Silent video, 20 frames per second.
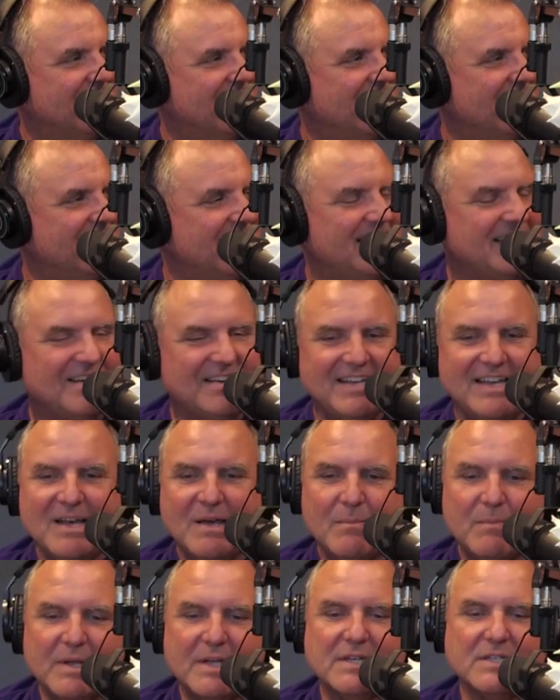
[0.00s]
you know
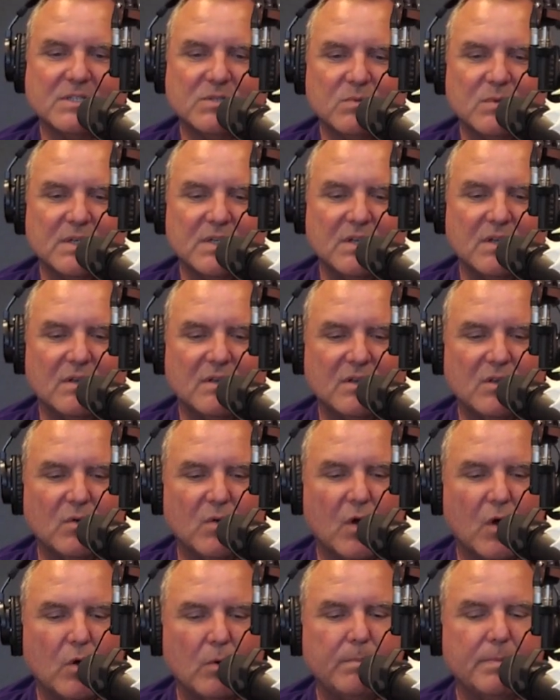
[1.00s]
because when you
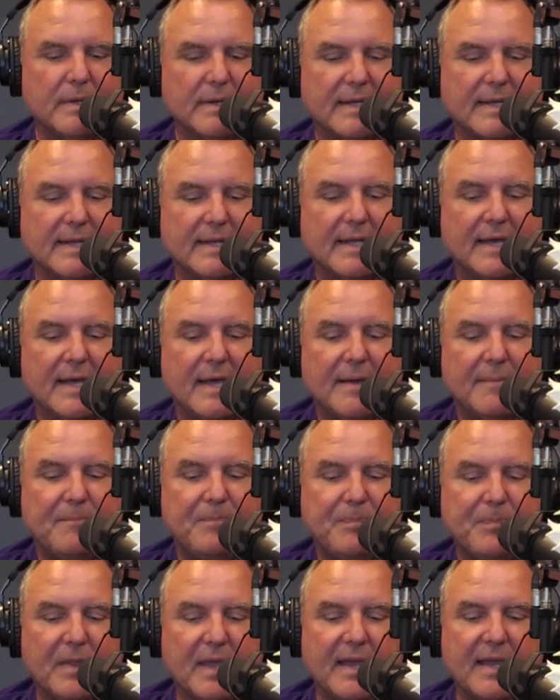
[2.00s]
you open it,
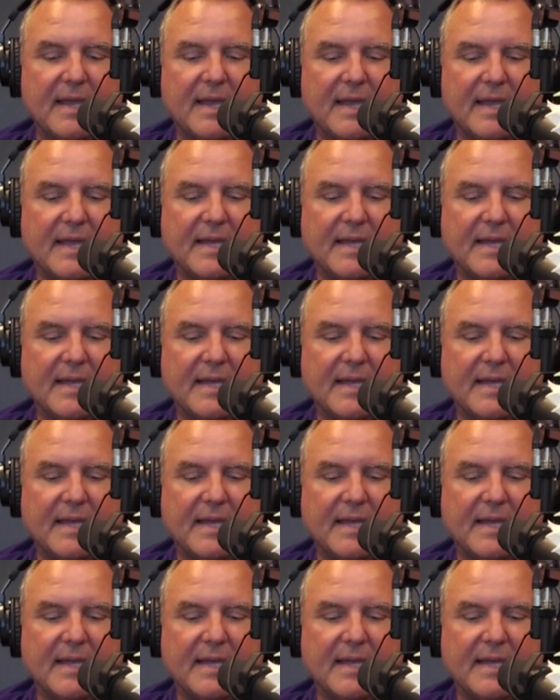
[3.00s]
uh-huh. it